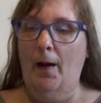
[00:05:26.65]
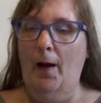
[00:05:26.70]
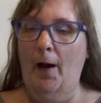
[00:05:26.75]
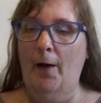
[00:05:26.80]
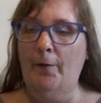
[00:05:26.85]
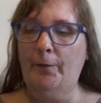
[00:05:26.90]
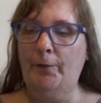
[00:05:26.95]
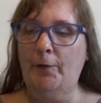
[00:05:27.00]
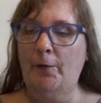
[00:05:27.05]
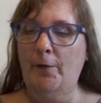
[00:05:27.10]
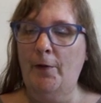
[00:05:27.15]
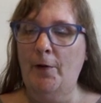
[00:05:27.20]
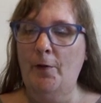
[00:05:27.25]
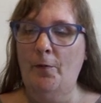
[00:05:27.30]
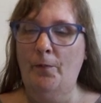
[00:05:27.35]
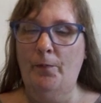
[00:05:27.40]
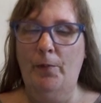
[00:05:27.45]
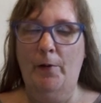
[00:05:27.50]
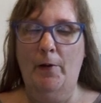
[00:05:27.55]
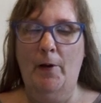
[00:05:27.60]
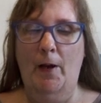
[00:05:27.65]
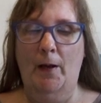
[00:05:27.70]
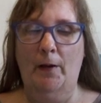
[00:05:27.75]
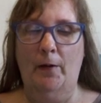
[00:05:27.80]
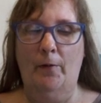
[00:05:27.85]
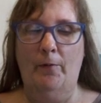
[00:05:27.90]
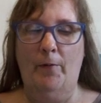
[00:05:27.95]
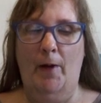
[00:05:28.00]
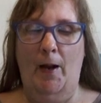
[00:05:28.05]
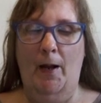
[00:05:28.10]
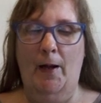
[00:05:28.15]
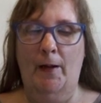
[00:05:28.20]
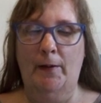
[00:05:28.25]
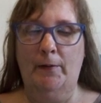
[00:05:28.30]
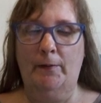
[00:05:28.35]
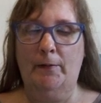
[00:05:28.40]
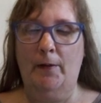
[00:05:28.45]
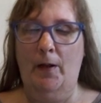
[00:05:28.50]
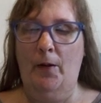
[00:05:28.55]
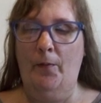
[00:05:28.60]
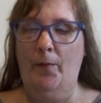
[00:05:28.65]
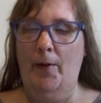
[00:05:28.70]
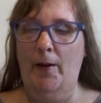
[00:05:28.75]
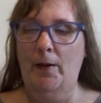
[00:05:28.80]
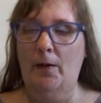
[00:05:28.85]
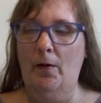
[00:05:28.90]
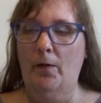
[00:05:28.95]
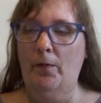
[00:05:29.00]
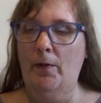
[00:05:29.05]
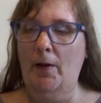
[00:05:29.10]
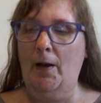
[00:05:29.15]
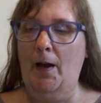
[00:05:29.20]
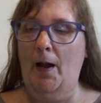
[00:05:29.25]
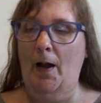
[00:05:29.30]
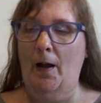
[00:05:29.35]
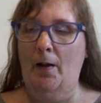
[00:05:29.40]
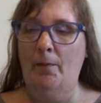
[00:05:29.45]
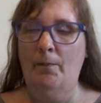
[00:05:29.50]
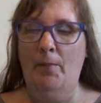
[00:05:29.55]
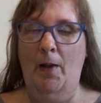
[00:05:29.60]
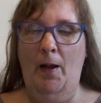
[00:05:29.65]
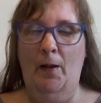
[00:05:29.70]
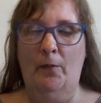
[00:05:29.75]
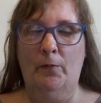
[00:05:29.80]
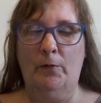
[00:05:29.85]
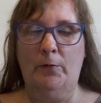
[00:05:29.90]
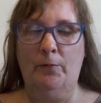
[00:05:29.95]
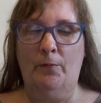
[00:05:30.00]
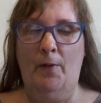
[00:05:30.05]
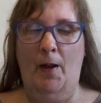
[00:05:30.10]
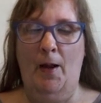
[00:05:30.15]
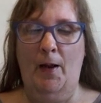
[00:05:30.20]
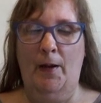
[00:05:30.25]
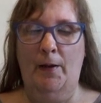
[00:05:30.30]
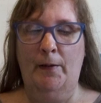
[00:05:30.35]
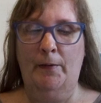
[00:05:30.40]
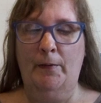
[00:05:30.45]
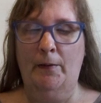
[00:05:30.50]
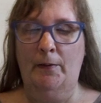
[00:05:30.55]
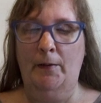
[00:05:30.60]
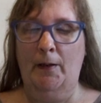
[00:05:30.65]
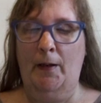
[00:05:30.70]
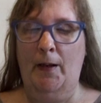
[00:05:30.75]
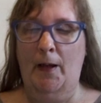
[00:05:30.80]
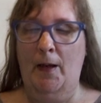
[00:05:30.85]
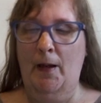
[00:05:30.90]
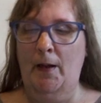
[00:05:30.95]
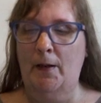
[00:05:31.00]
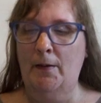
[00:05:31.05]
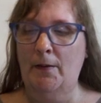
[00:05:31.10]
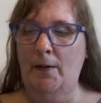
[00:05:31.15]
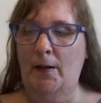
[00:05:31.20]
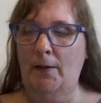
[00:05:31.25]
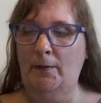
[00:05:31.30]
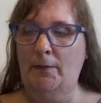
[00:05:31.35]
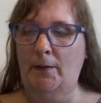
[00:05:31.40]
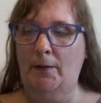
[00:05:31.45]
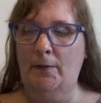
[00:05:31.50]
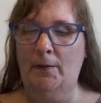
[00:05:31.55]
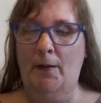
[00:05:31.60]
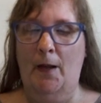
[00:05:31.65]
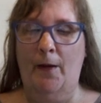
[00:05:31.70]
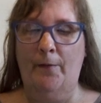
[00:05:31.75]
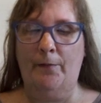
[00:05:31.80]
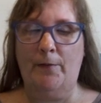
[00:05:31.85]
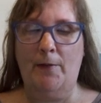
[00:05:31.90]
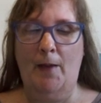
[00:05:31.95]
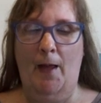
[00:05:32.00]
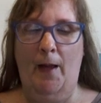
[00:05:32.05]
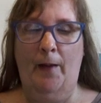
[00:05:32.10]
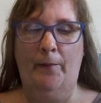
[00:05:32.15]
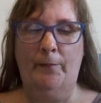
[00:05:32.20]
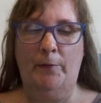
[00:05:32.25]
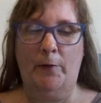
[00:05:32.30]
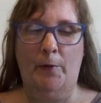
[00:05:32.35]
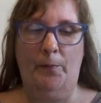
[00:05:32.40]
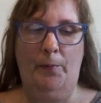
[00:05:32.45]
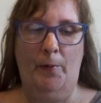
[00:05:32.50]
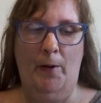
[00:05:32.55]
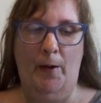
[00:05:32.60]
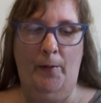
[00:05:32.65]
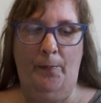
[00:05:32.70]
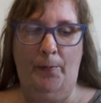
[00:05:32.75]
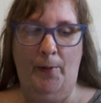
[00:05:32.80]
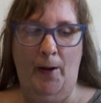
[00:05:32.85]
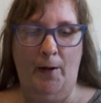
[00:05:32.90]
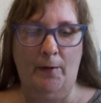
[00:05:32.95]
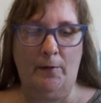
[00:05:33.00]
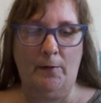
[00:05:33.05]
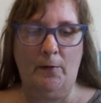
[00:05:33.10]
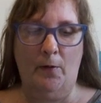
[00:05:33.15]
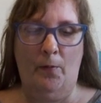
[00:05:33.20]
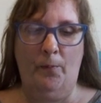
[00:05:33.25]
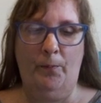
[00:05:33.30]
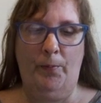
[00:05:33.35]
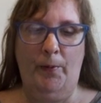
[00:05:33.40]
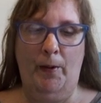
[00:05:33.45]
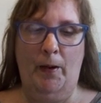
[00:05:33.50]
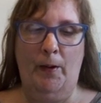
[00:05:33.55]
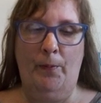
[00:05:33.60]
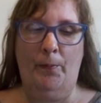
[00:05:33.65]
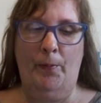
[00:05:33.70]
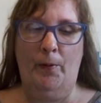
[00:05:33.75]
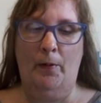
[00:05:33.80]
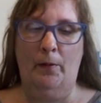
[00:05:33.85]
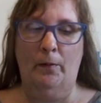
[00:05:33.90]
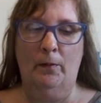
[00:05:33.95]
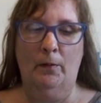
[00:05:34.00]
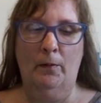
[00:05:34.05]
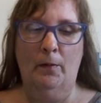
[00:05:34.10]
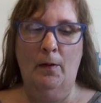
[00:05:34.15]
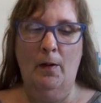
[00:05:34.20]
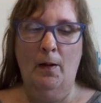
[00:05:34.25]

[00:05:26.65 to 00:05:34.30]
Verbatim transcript: After the umbrella ride, they went on the cat and mouse ride, and again they didn't have time to play pranks on people.